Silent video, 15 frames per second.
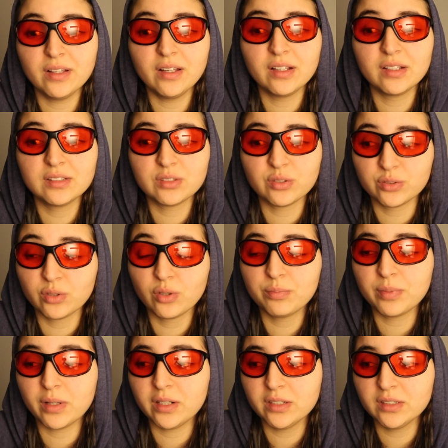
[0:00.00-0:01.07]
external
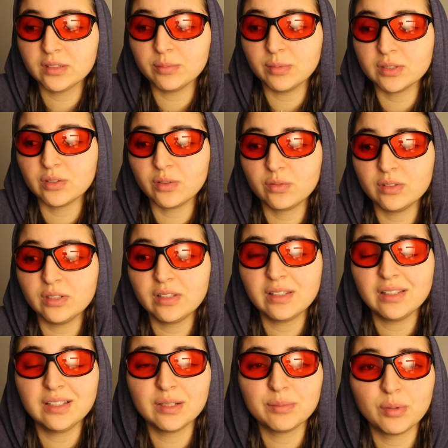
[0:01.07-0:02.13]
part, but only
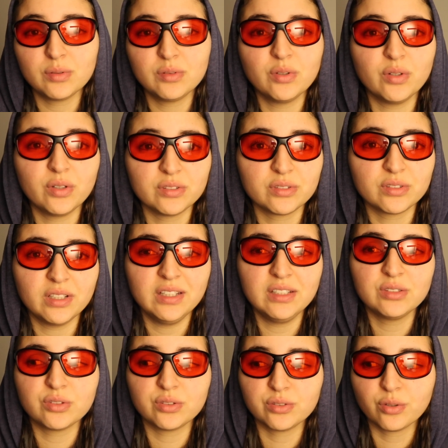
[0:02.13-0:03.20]
think about the
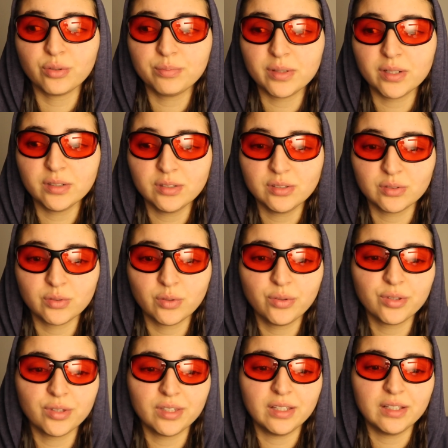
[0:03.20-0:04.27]
internal part, to not
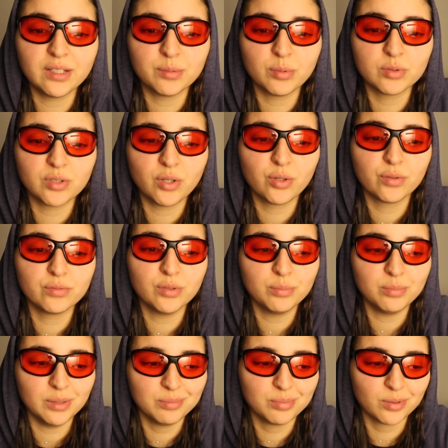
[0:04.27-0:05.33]
think about all of the
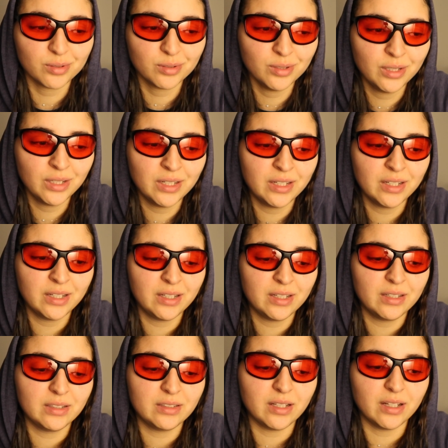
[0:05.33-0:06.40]
people
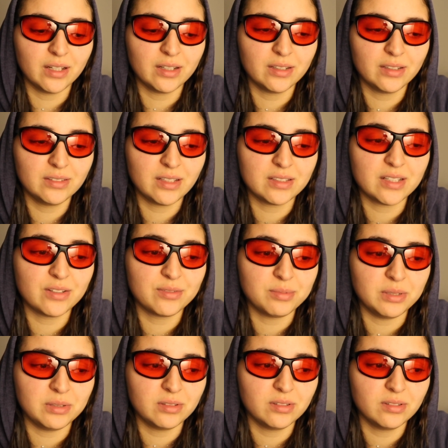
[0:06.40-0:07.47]
that have
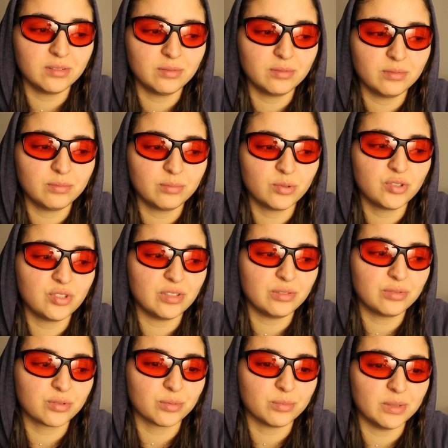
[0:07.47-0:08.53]
been pushing
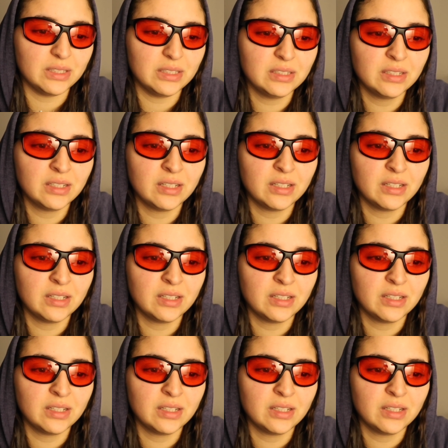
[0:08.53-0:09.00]
for me